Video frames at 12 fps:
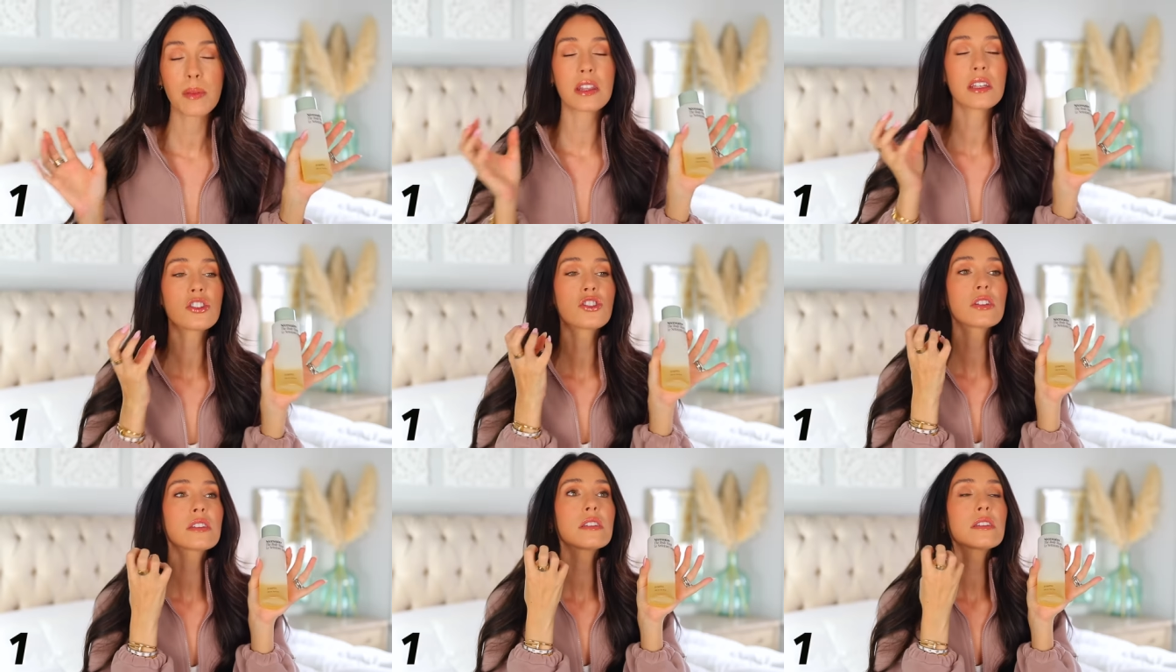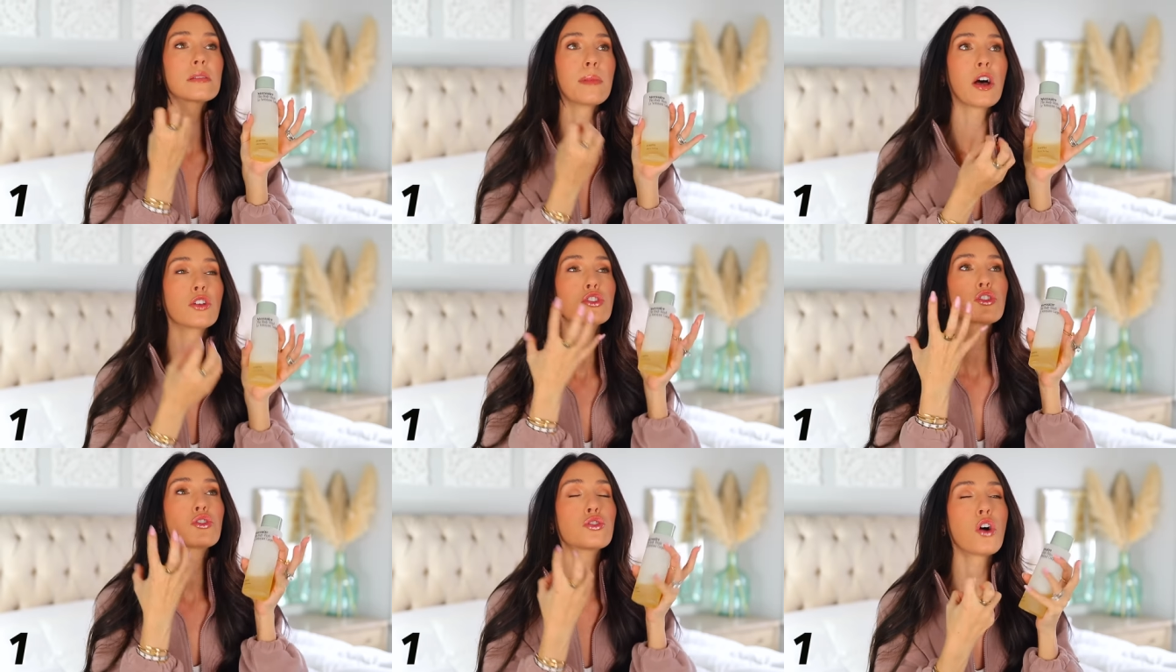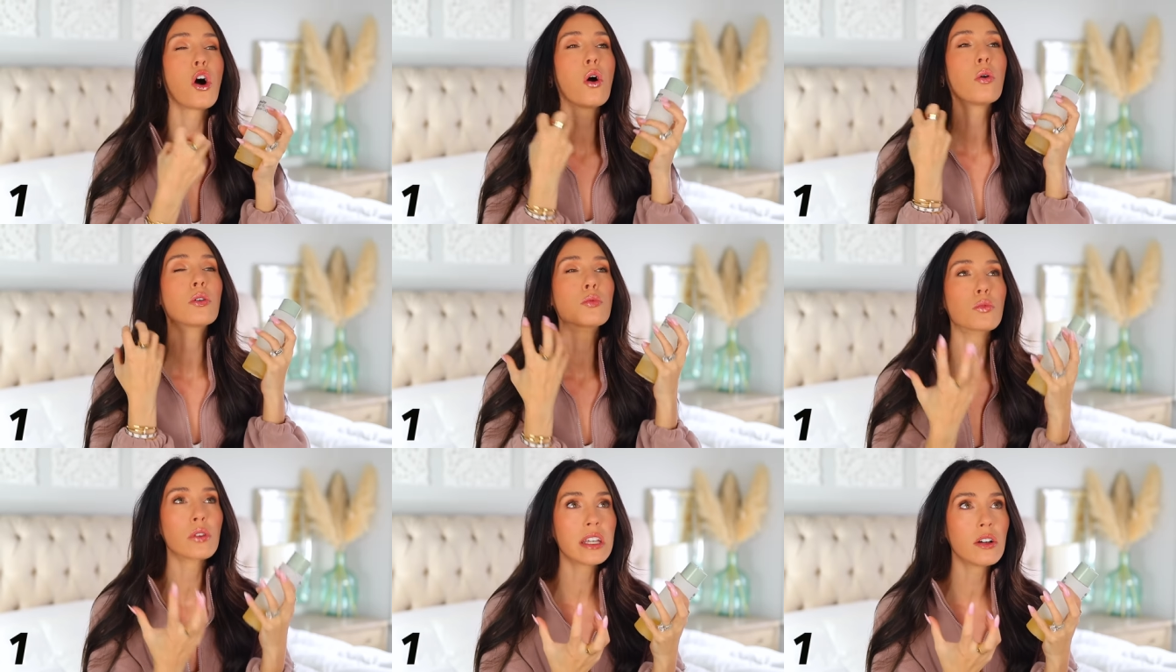but this just smells so
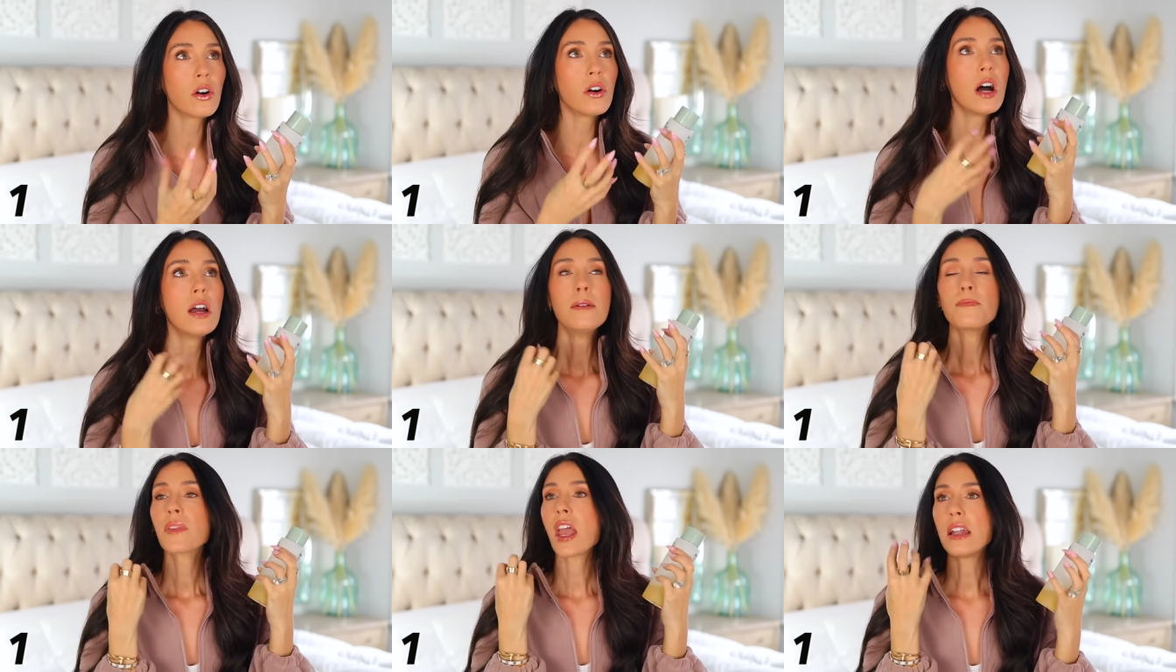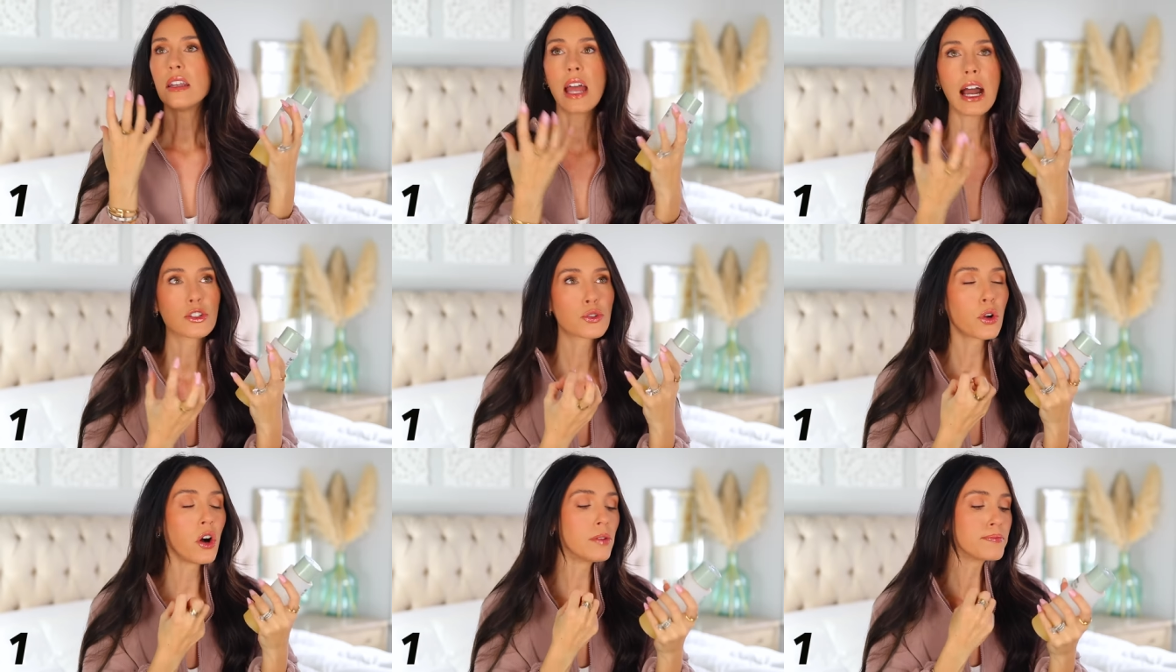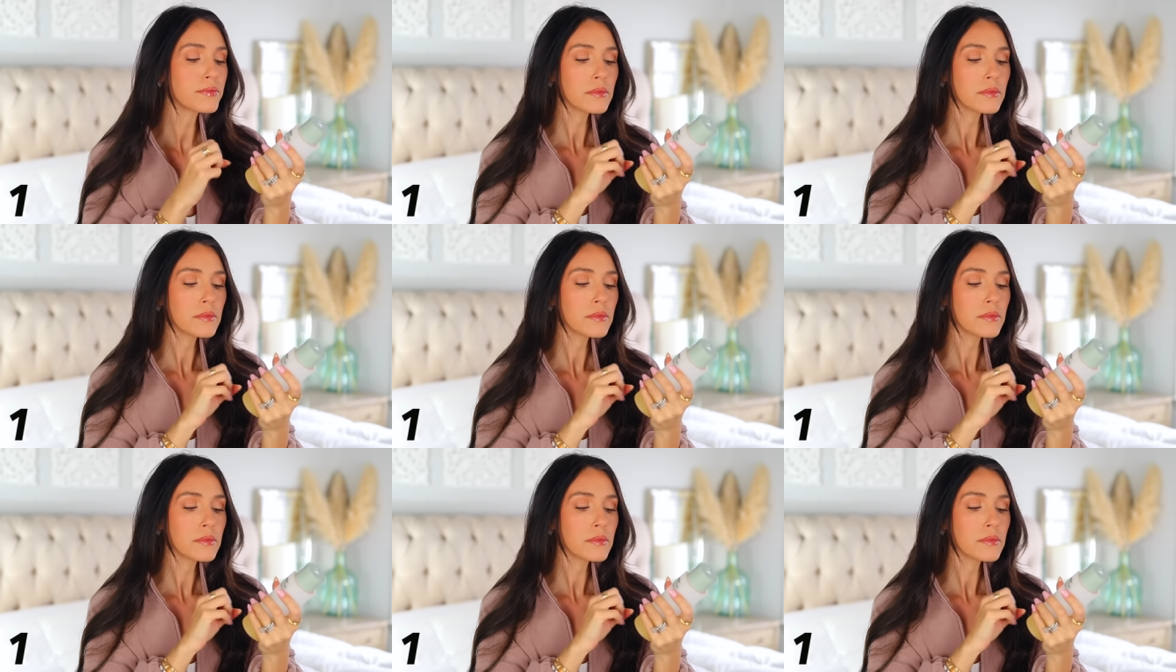real and natural.